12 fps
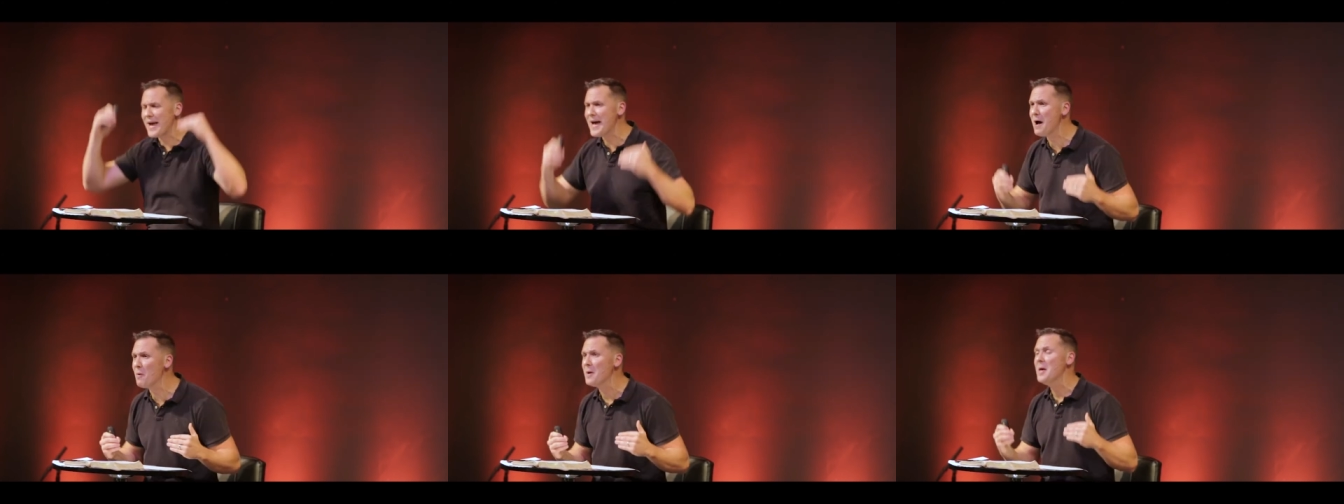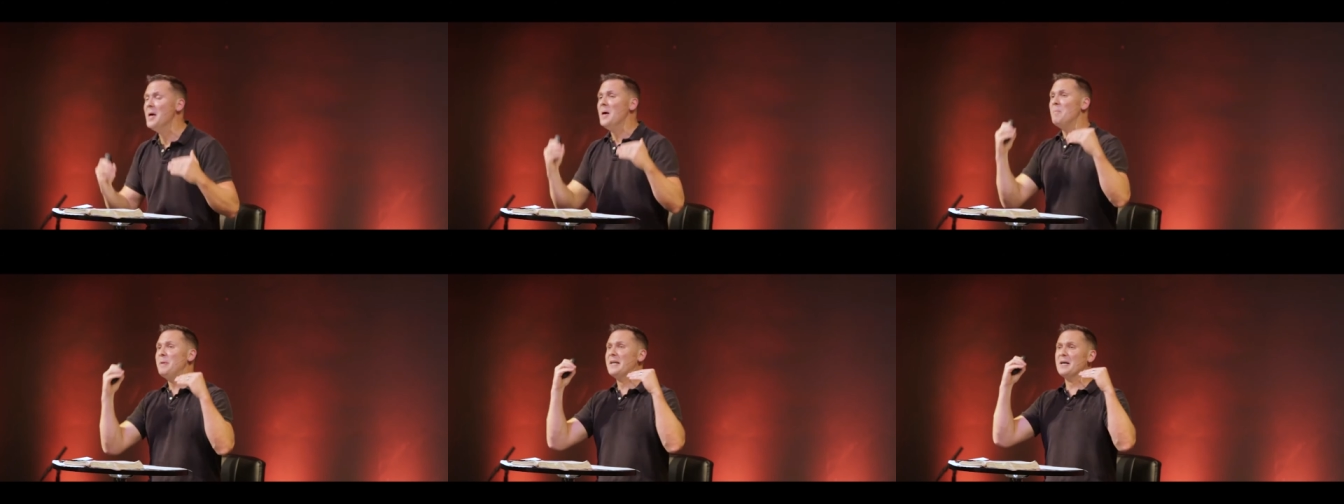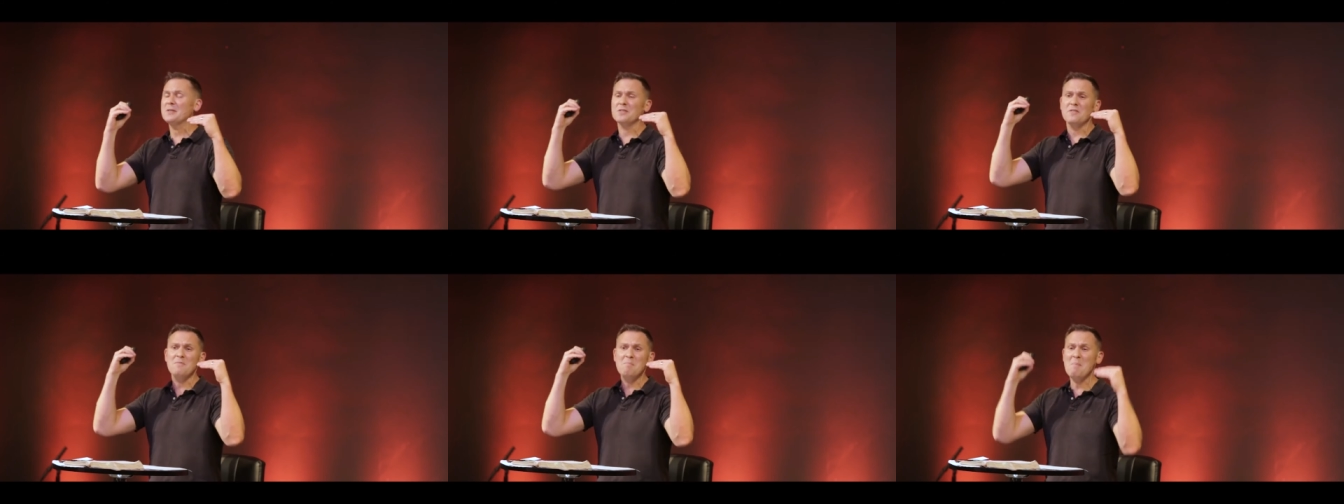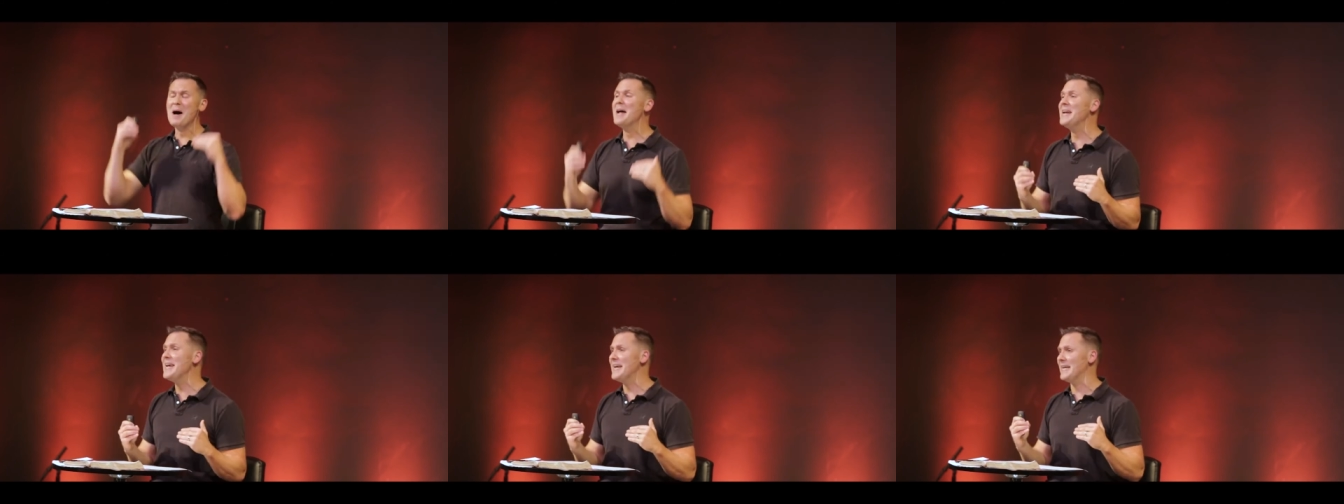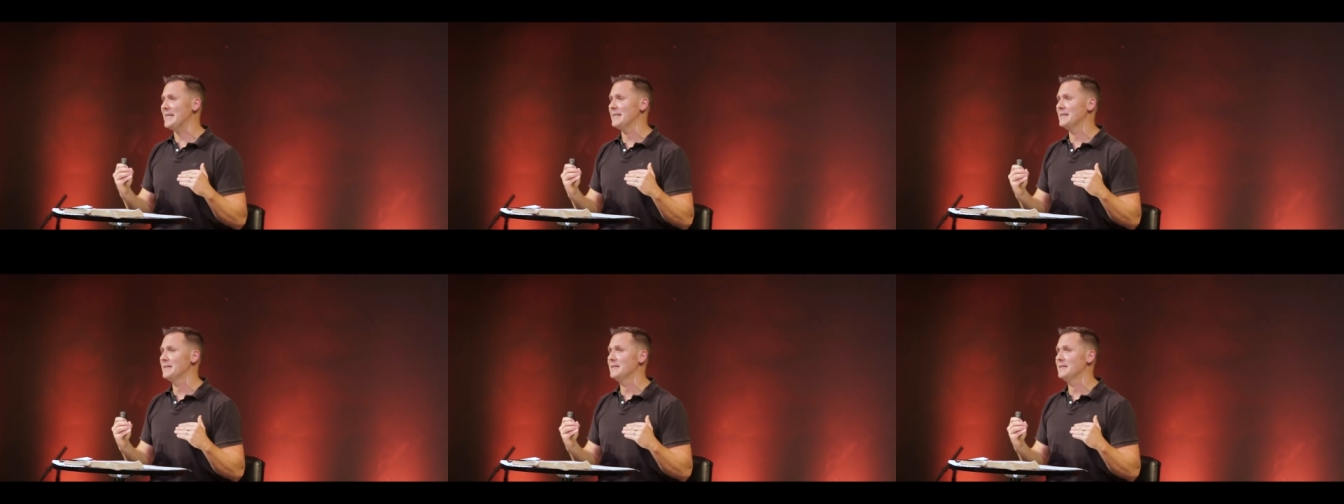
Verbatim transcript: out because of money.